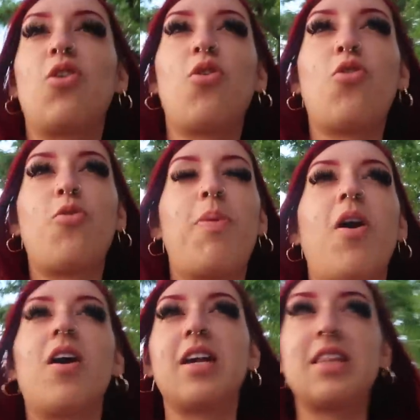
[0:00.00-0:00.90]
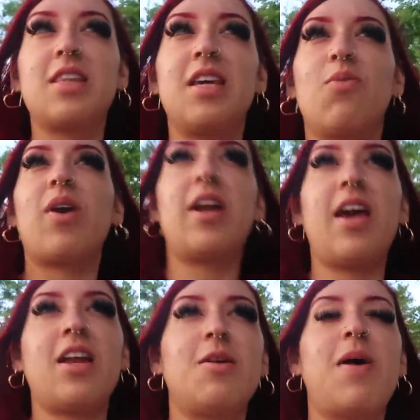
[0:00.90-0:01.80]
the whole party thing we're gonna
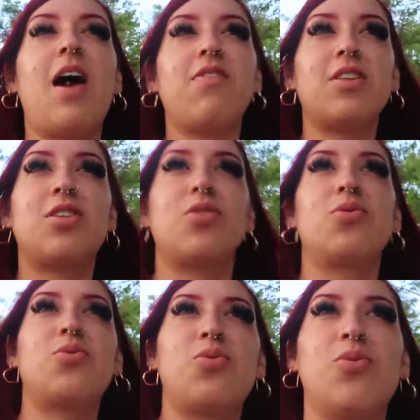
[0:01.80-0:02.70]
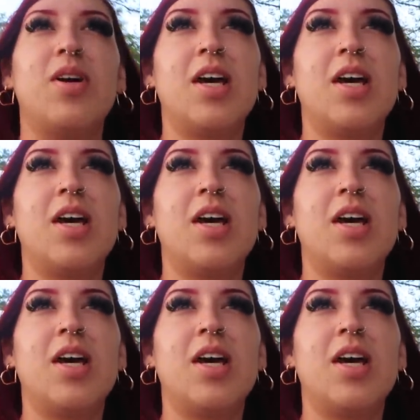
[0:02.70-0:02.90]
end up having to